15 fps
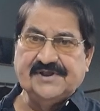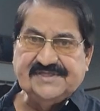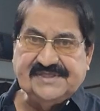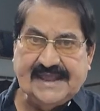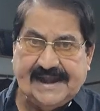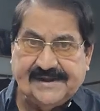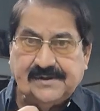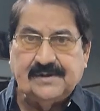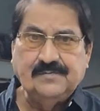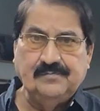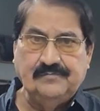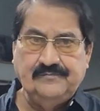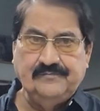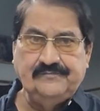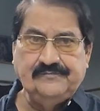For
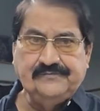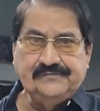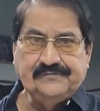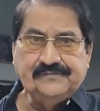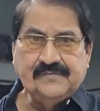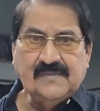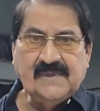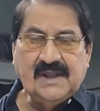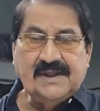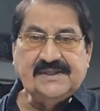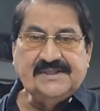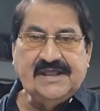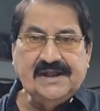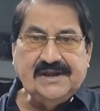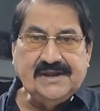that,
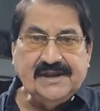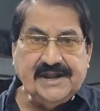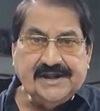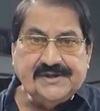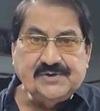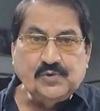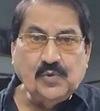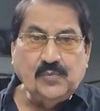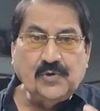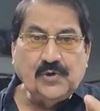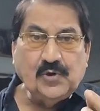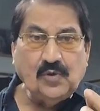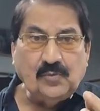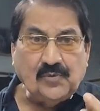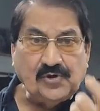they need to
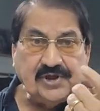borrow